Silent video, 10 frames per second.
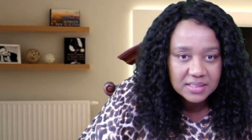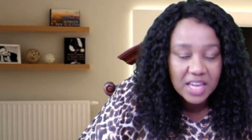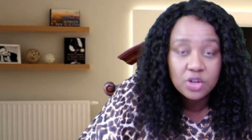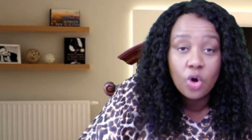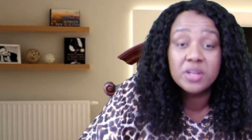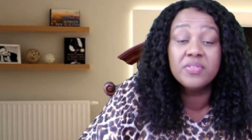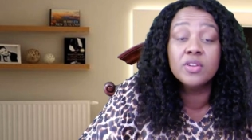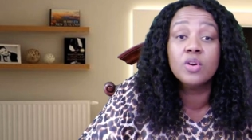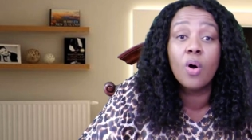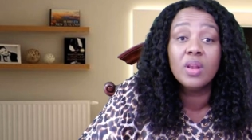They don't
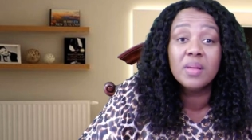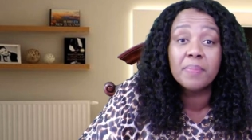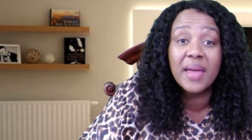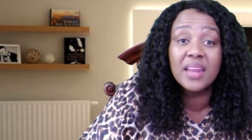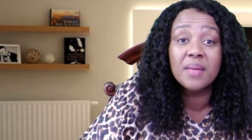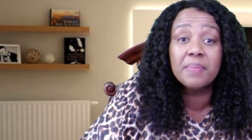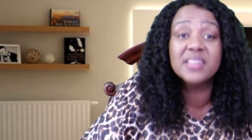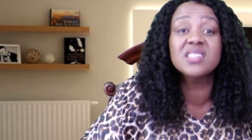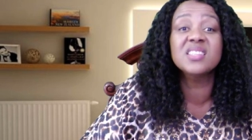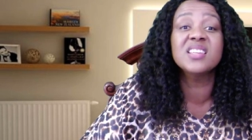even call her by name,
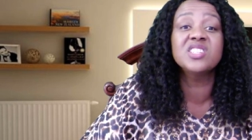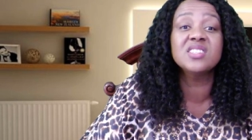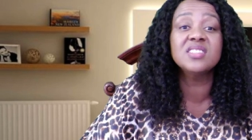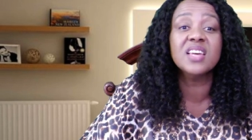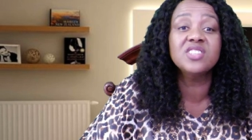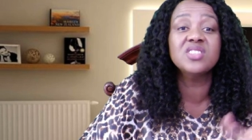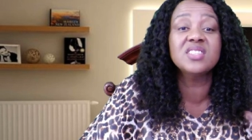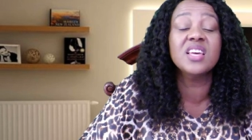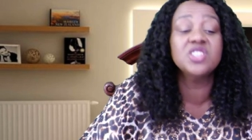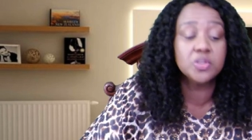but they just say she's
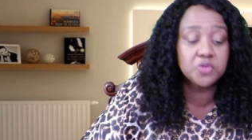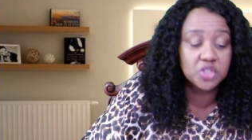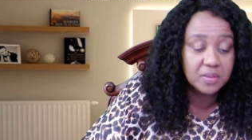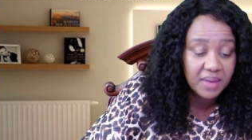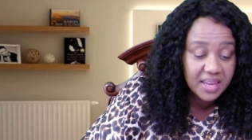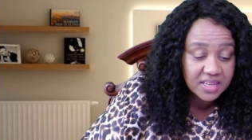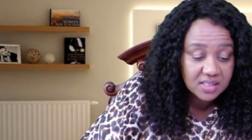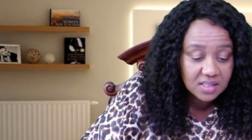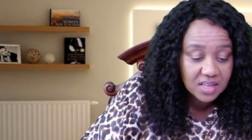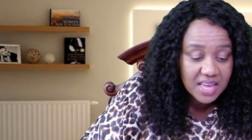the Egyptian
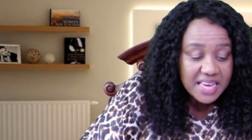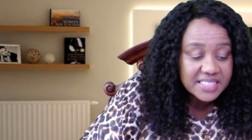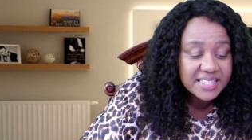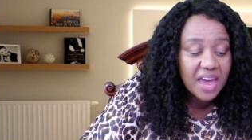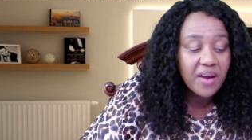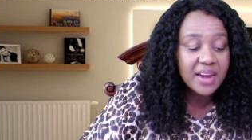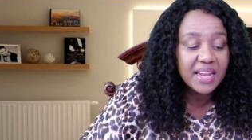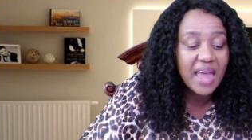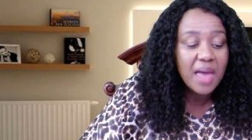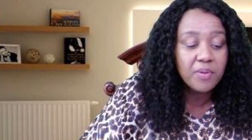maid. Sarah
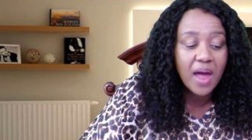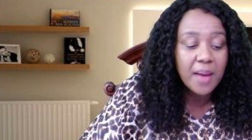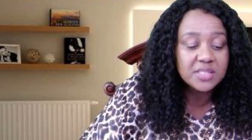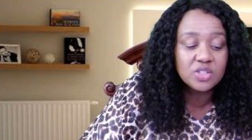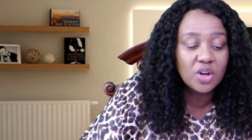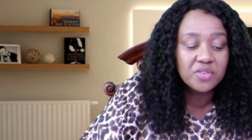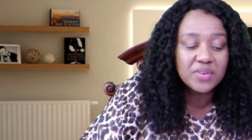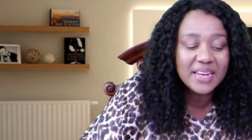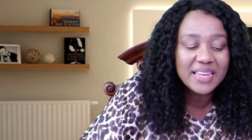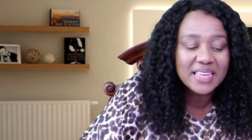and Abraham did not
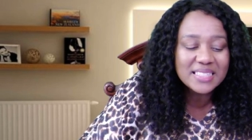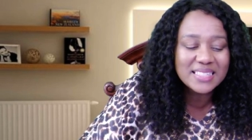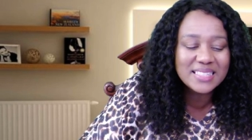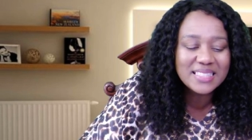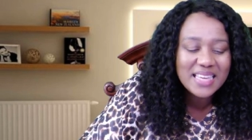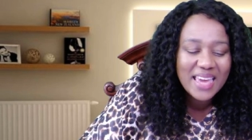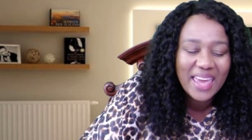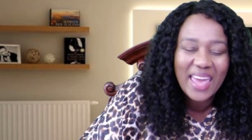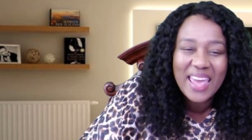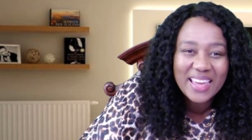really see
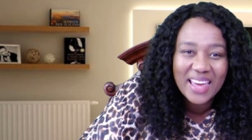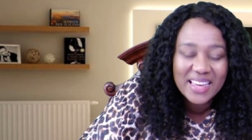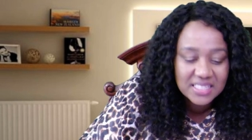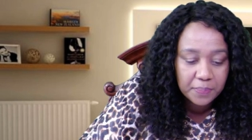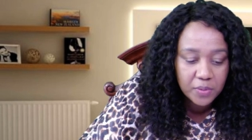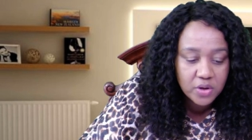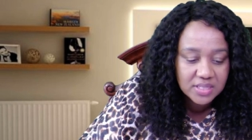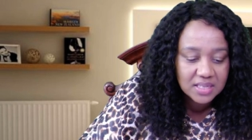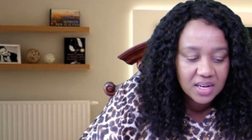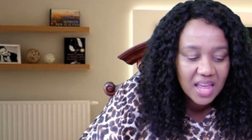Hagar as a
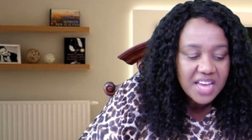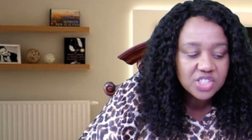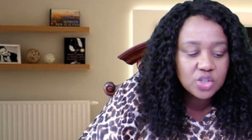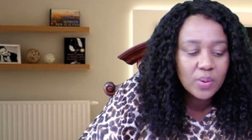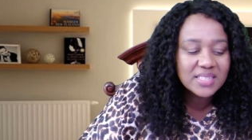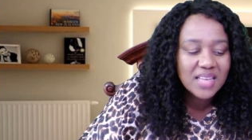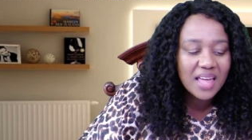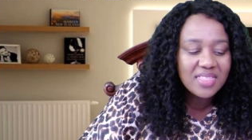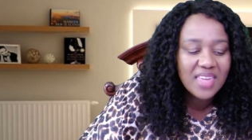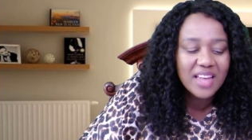person. She was
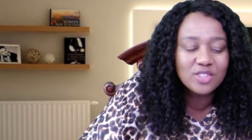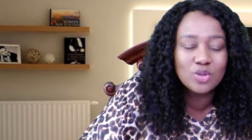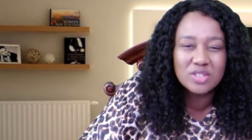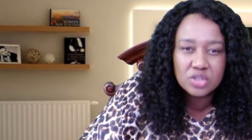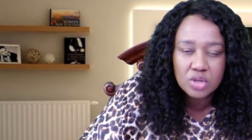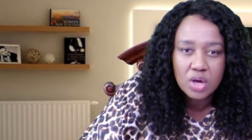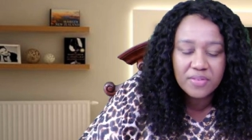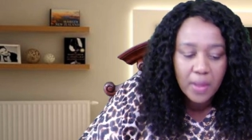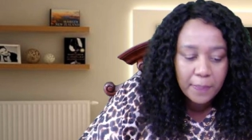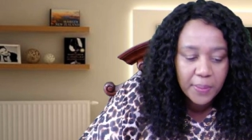there to
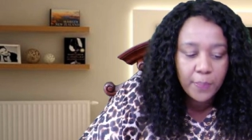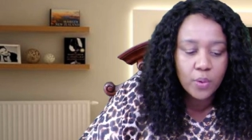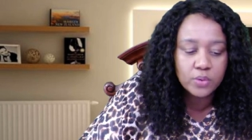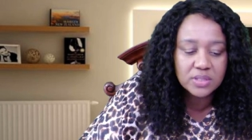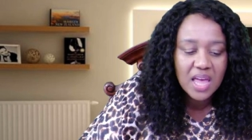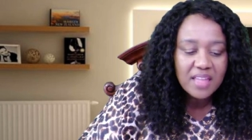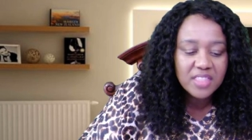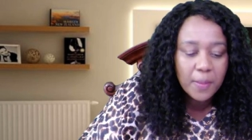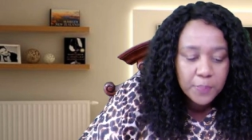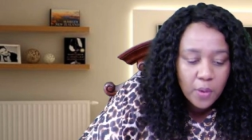serve a purpose.
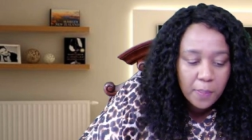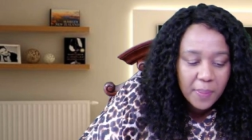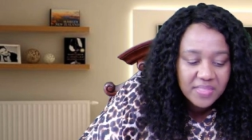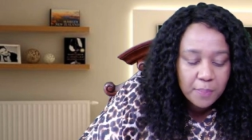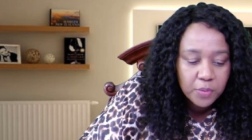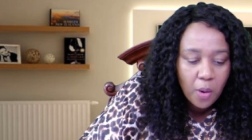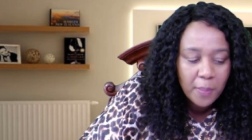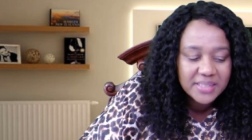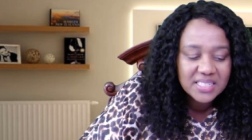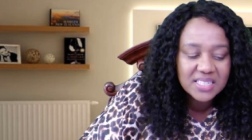That prob- they
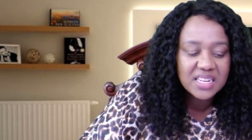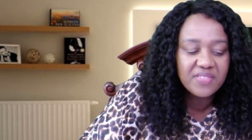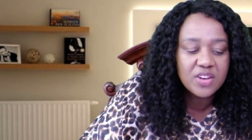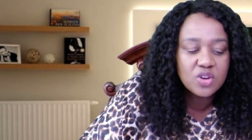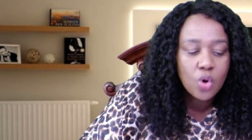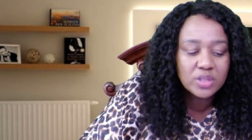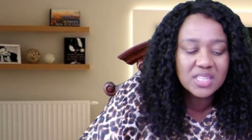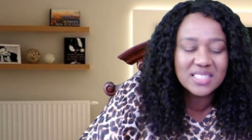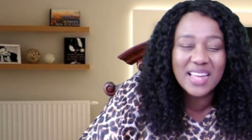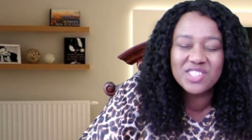probably didn't even
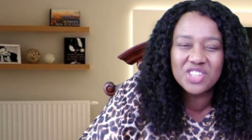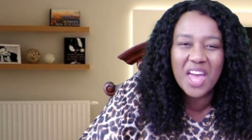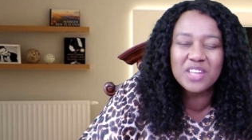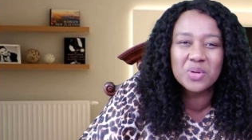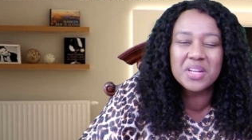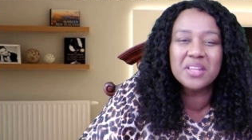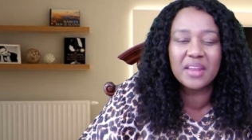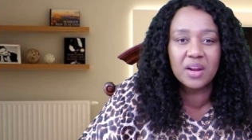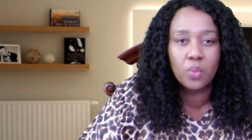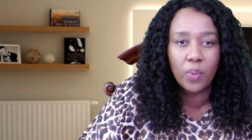notice that she actually
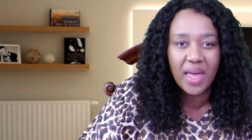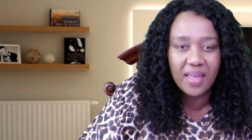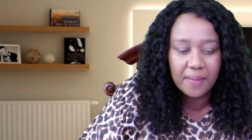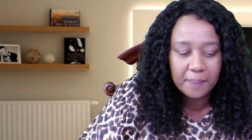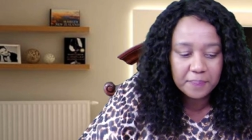ran away.